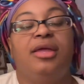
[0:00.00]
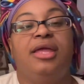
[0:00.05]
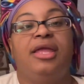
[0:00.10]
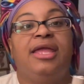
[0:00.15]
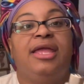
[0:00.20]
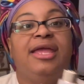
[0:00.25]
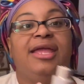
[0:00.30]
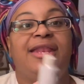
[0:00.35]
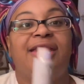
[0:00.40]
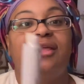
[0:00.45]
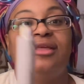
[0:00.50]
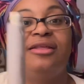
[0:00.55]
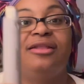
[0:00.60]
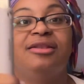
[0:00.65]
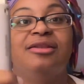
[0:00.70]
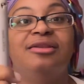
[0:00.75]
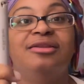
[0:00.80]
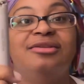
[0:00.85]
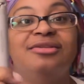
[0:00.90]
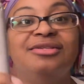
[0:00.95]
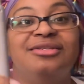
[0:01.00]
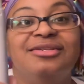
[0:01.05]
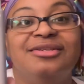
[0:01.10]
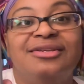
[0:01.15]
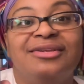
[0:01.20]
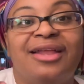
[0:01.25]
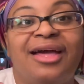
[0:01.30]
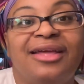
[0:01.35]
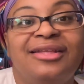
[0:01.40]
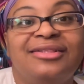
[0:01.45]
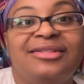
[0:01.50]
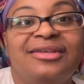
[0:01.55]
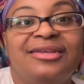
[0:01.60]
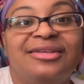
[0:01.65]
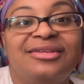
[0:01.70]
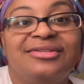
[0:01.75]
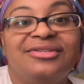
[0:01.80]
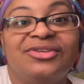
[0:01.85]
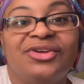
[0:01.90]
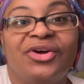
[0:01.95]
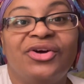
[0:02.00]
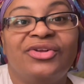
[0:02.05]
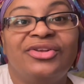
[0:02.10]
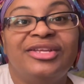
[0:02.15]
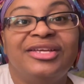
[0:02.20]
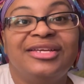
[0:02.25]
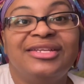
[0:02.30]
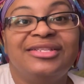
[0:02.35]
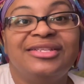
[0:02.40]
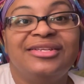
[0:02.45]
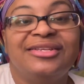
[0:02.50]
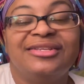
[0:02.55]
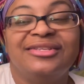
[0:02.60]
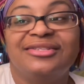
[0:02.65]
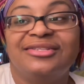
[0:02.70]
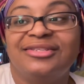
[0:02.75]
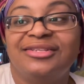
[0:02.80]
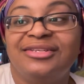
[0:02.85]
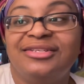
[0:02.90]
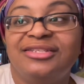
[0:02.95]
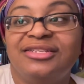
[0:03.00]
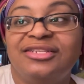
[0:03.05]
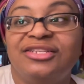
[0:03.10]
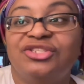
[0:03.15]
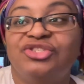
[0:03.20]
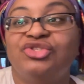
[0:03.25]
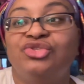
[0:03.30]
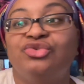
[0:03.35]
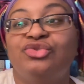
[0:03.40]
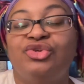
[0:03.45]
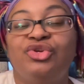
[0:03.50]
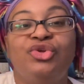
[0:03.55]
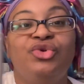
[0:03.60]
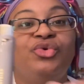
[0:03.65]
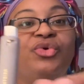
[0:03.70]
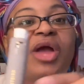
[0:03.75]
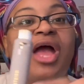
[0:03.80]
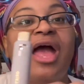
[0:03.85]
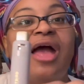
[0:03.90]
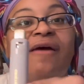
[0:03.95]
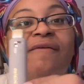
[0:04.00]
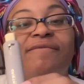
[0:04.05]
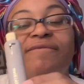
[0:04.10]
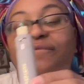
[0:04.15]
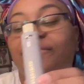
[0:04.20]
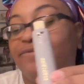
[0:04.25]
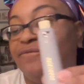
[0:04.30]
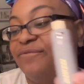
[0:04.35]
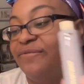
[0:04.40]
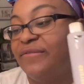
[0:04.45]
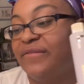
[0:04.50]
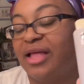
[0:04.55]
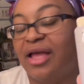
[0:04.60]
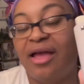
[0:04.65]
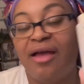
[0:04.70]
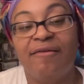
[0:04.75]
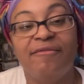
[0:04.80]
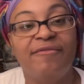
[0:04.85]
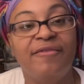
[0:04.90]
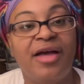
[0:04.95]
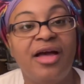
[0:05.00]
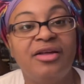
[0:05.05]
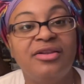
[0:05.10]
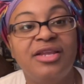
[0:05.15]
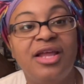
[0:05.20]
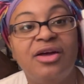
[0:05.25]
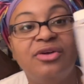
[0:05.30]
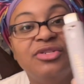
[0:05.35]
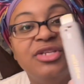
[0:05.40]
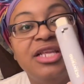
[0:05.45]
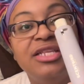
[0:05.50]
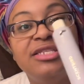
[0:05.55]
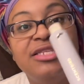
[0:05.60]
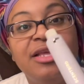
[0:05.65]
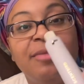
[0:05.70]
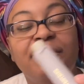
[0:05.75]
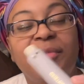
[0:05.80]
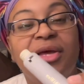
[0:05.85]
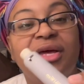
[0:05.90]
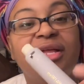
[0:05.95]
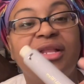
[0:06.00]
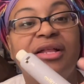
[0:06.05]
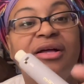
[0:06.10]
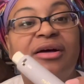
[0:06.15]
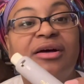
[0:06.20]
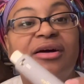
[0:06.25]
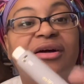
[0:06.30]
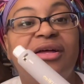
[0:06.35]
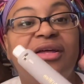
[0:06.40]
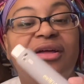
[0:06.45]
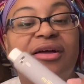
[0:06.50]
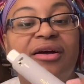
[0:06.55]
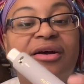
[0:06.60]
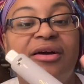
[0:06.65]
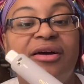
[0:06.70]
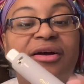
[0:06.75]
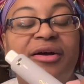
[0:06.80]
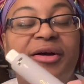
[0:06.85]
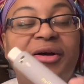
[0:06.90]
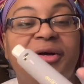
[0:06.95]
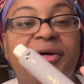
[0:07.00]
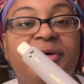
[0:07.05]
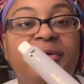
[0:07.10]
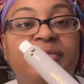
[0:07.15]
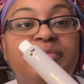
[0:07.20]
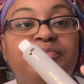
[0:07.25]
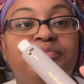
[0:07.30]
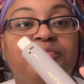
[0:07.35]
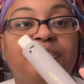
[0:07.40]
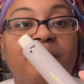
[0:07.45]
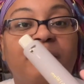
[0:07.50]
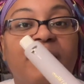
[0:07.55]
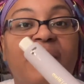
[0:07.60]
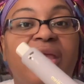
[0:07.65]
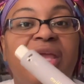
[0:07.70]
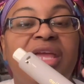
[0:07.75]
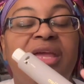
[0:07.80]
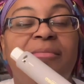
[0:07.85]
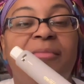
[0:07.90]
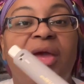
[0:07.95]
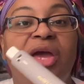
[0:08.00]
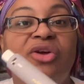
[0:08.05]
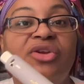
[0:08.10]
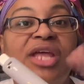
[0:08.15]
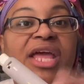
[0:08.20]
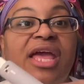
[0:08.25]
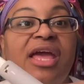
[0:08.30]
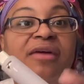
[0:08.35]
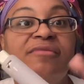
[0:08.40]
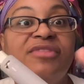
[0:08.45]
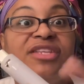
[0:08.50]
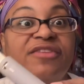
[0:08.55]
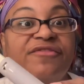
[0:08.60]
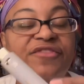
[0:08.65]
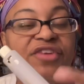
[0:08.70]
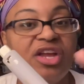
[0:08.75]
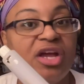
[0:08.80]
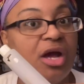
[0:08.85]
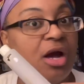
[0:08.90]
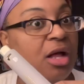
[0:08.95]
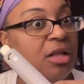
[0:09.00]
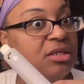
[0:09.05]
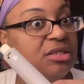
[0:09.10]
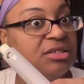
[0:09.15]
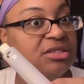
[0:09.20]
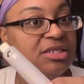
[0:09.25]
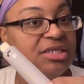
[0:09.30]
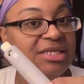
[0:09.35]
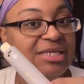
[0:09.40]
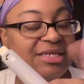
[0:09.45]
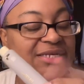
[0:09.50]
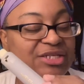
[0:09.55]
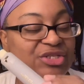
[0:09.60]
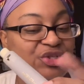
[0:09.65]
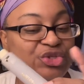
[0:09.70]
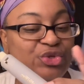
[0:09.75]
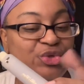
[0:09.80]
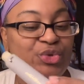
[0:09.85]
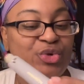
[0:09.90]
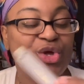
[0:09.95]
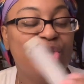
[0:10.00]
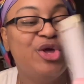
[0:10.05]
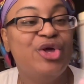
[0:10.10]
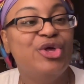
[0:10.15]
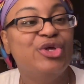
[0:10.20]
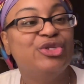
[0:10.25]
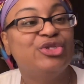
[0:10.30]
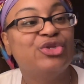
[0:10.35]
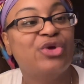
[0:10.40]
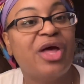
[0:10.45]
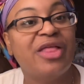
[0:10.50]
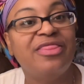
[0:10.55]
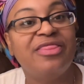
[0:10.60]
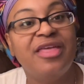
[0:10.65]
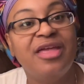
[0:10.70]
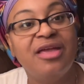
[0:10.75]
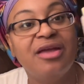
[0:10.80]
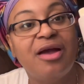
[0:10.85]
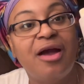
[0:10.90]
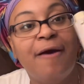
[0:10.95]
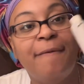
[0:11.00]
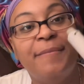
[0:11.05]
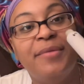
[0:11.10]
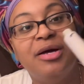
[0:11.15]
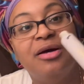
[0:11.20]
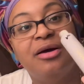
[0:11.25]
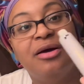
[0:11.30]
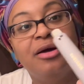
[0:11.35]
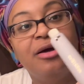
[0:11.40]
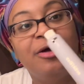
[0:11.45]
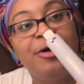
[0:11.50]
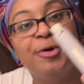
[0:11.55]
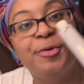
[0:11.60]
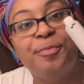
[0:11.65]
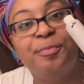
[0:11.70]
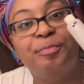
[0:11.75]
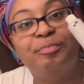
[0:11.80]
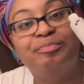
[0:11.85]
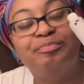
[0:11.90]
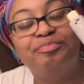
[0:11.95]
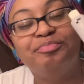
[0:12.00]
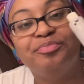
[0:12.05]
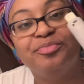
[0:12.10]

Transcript: and it like this, y'all. Look at this. Isn't this too cute? I I found out they sent me a, a, a, a um, email. They have different colors of these too, so I think I'm gonna um